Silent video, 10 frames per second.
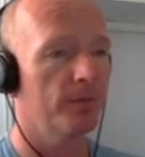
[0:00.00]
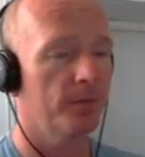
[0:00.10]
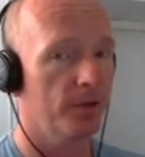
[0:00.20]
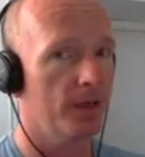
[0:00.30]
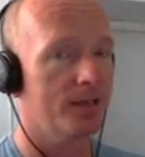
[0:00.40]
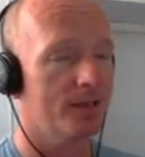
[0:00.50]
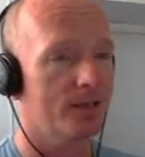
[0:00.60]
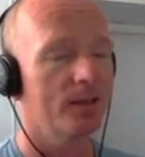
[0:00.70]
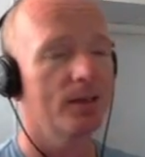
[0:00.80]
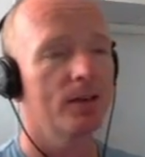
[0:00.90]

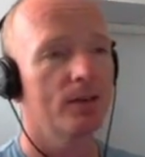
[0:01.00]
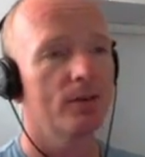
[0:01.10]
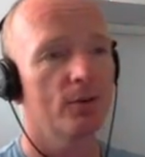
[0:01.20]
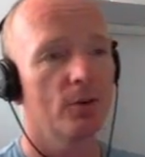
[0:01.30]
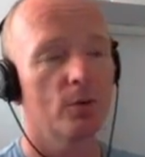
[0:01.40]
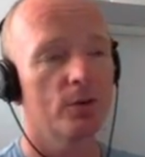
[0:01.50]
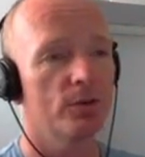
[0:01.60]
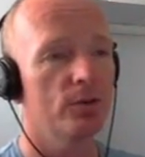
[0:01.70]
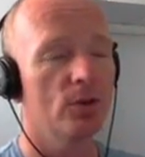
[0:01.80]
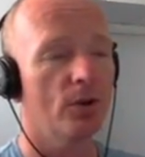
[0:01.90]
this. There was
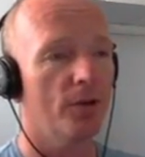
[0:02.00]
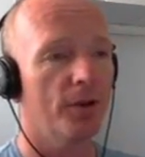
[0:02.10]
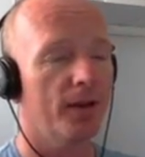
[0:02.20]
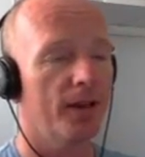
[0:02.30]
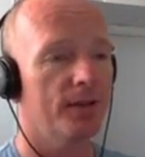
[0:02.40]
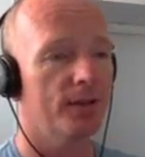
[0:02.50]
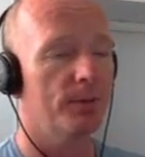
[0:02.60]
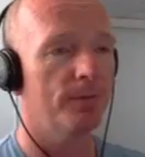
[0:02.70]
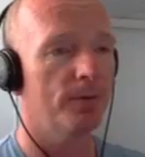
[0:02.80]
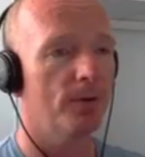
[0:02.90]
nothing like this
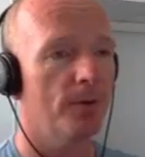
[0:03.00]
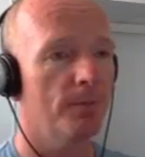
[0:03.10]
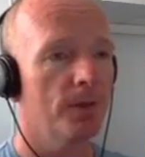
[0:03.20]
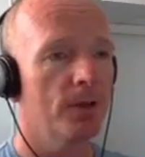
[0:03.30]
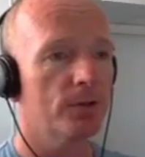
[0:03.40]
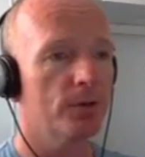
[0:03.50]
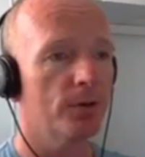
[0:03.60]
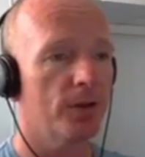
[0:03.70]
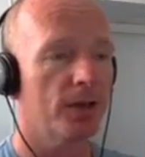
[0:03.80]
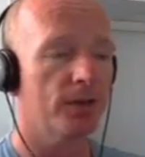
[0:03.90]
before.
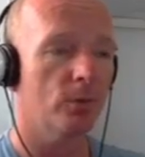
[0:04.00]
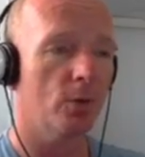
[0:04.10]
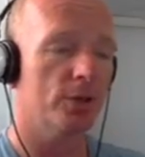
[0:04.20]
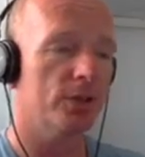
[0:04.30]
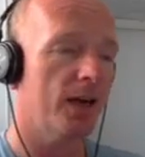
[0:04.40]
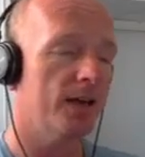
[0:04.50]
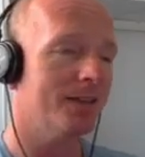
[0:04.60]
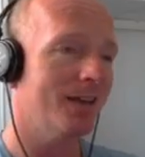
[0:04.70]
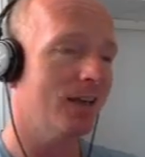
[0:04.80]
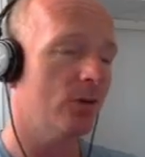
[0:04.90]
So thanks for watching, guys.
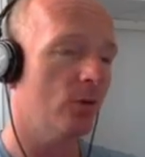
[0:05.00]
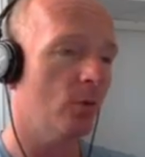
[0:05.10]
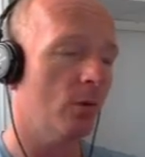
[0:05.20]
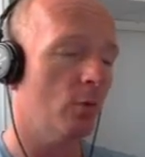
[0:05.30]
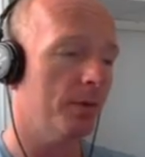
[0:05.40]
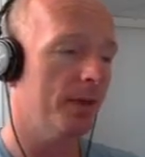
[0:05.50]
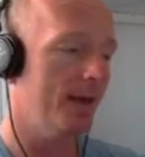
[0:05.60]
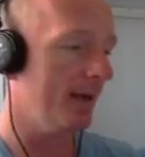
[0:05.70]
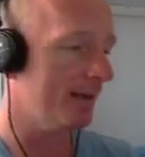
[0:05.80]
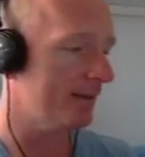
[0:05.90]
Again, I don't know what I want to play
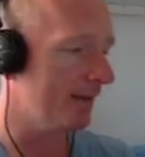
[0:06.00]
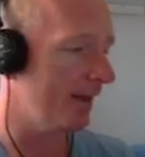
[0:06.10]
next.